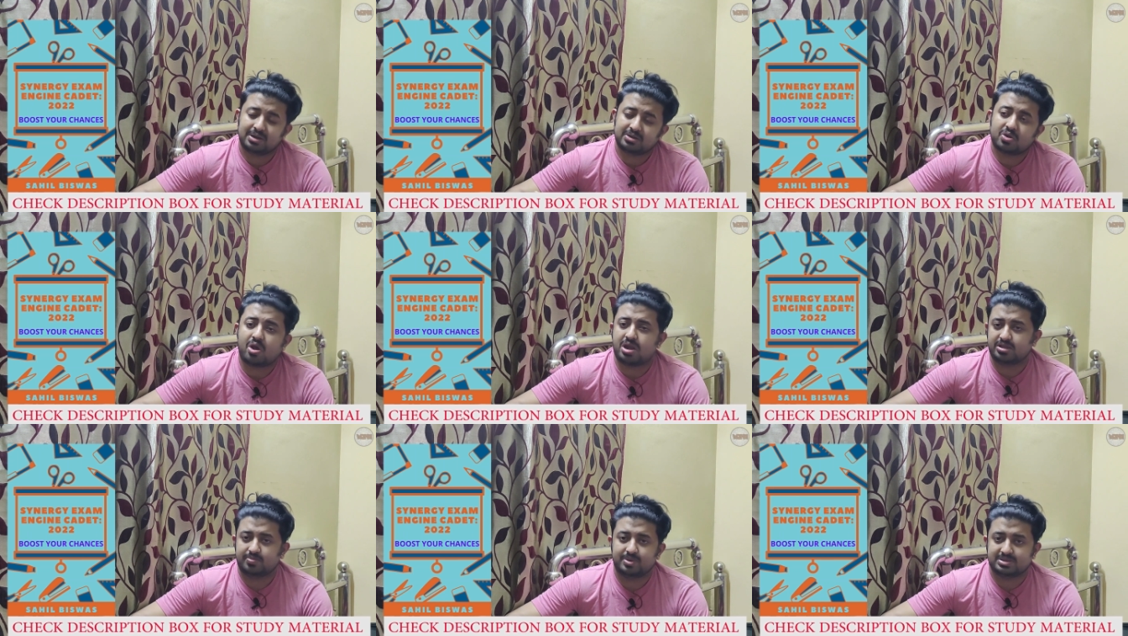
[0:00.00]
but
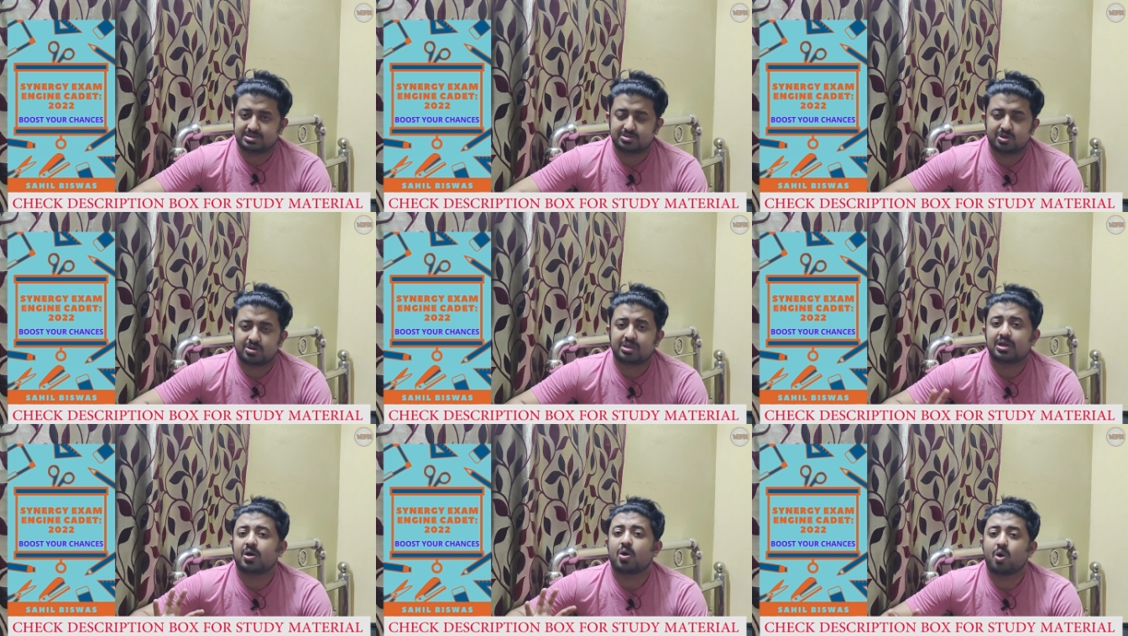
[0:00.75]
college basis,
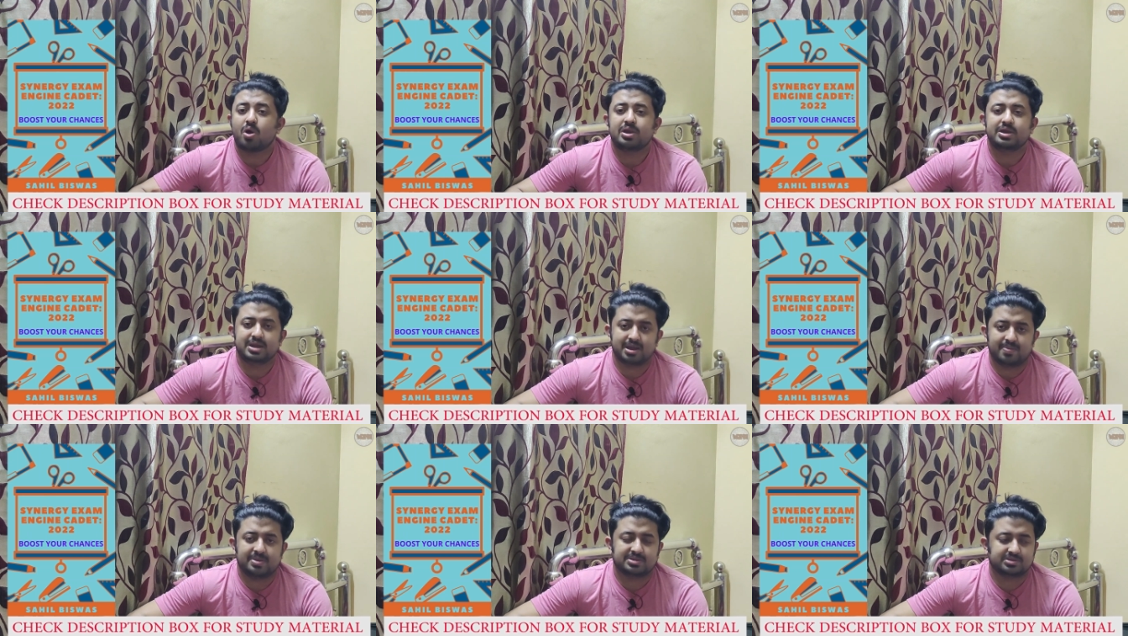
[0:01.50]
not the all
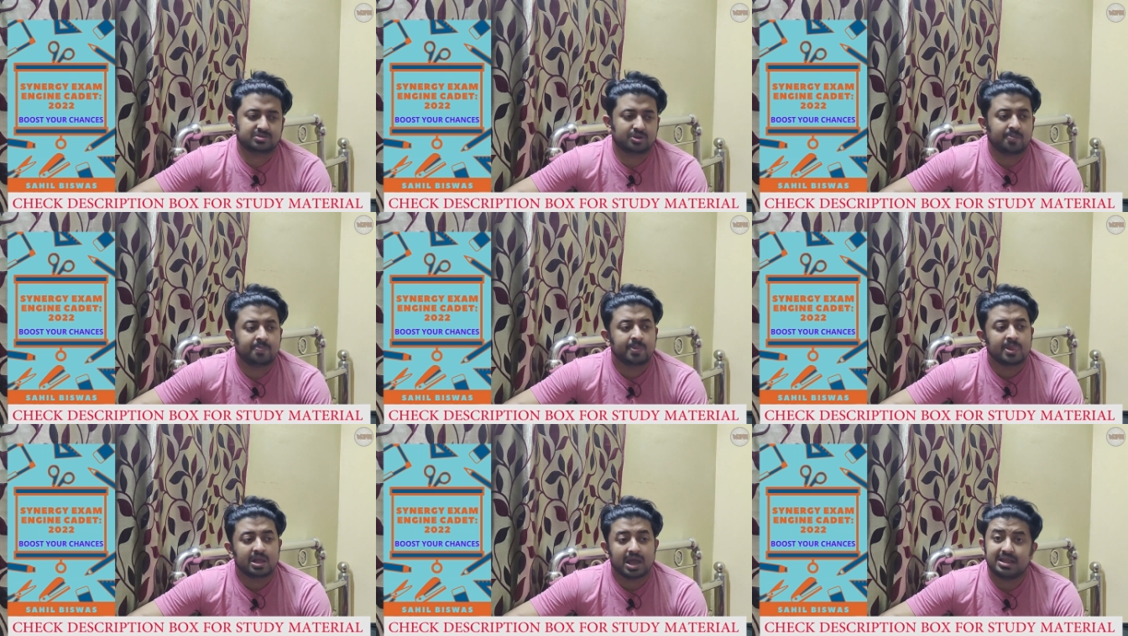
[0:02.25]
India basis. So,
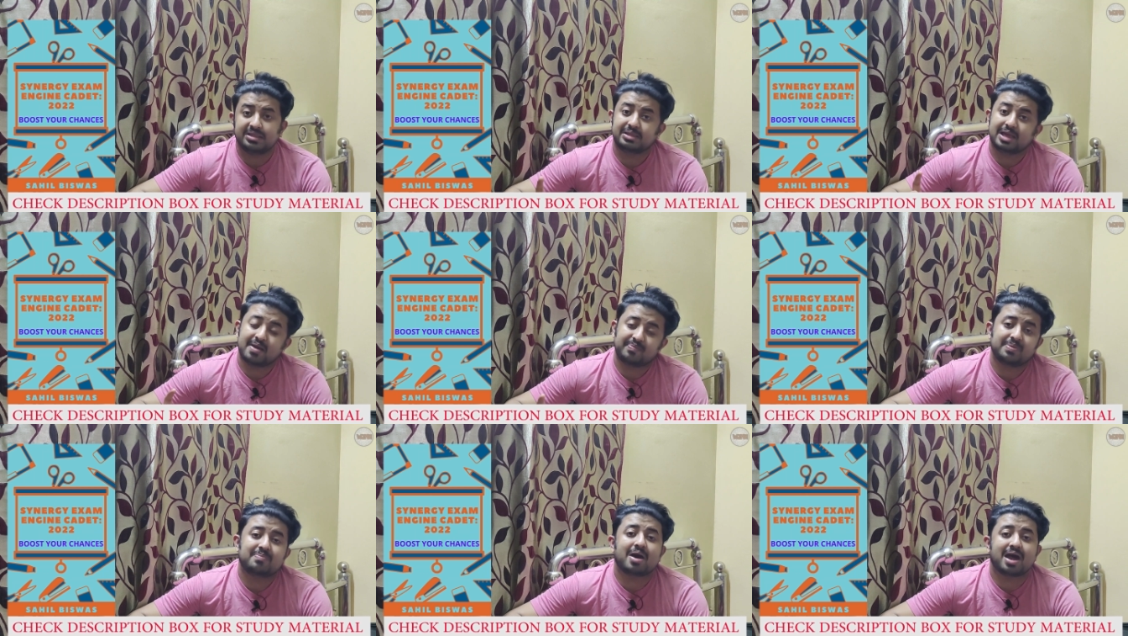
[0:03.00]
and they
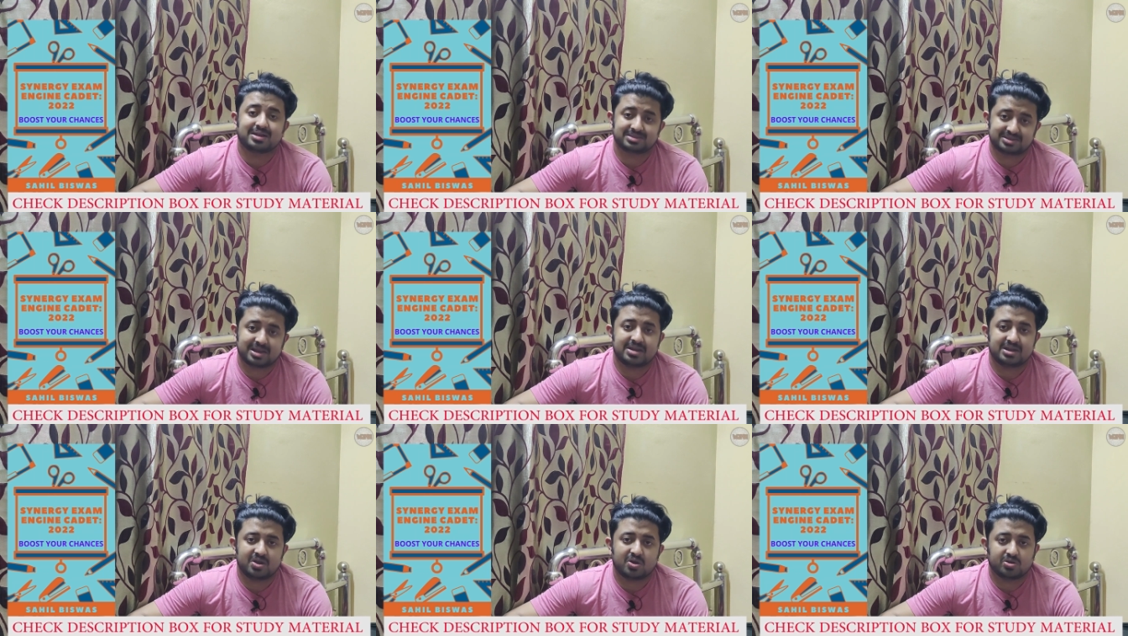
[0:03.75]
have the marks
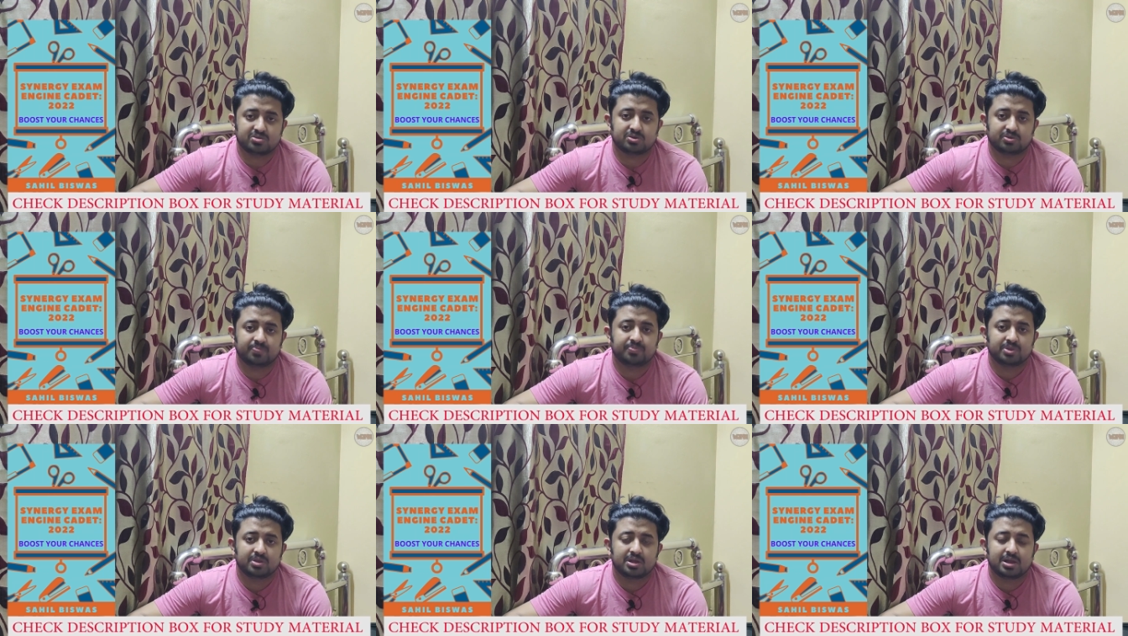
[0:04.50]
criteria also.